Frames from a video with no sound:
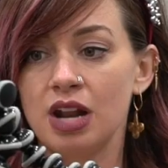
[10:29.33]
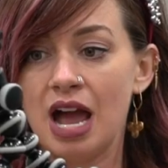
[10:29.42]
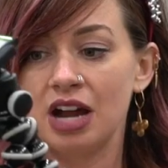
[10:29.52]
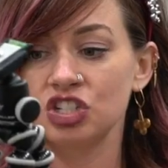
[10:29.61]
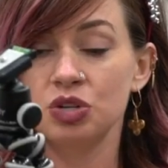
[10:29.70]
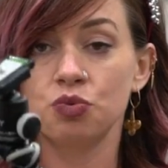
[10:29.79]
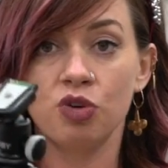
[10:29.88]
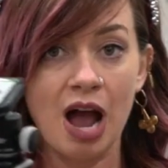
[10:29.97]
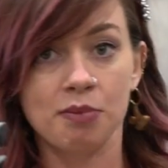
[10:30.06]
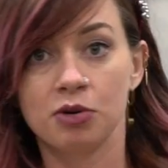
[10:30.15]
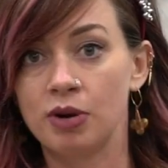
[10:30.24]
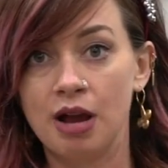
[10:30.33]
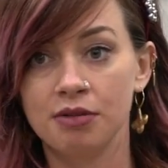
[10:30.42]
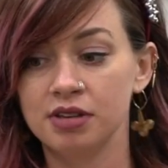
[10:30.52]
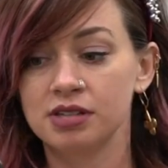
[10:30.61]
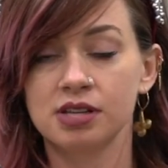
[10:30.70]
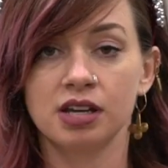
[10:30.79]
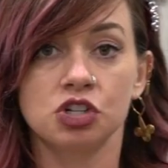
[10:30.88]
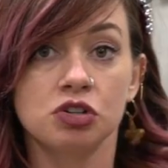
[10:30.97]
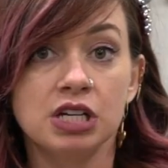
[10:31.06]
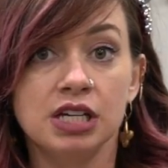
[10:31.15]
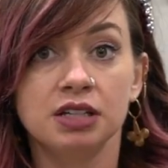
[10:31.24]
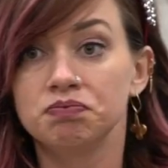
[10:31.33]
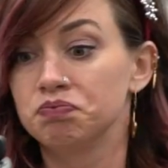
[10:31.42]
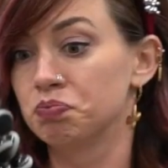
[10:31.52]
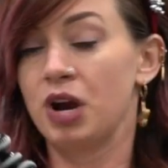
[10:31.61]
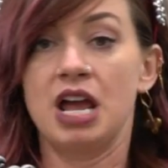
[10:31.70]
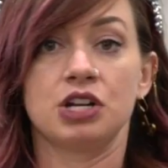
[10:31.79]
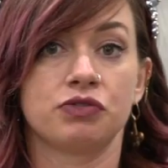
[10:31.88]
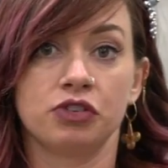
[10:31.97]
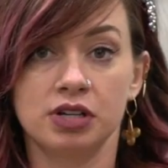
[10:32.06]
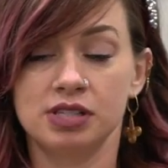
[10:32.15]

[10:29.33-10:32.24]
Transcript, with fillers: can actually wrap it around things like a tree branch, for